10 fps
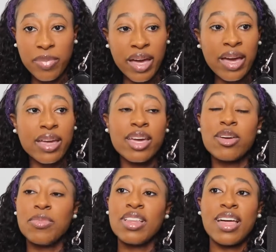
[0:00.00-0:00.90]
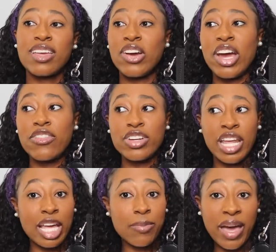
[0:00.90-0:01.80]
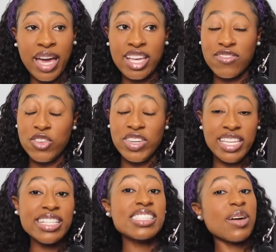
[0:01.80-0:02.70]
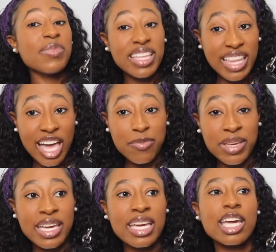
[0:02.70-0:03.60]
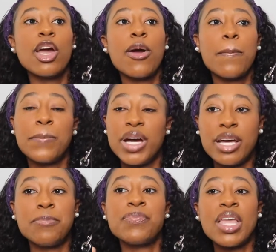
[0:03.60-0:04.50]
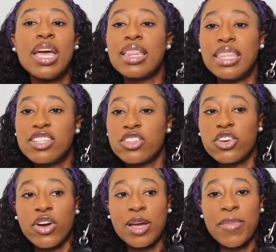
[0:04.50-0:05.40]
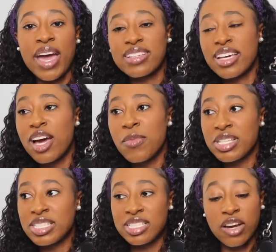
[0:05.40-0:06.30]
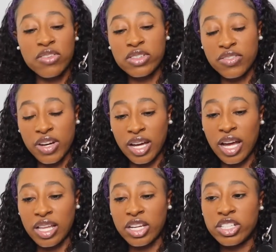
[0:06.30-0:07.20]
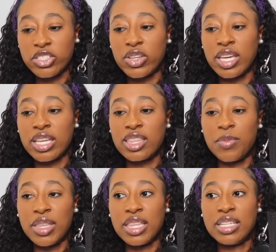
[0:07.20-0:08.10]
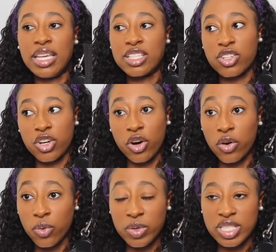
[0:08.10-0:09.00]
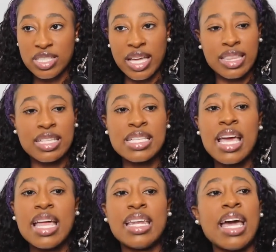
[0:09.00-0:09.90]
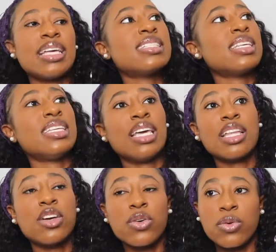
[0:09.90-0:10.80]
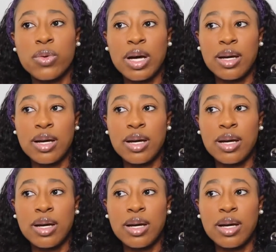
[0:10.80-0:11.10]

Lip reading: bag, it could be like your everyday bag if you need something that big. But these are great bags. They come in several different colors. You can get them in the desert gold, which is like this nice yellow,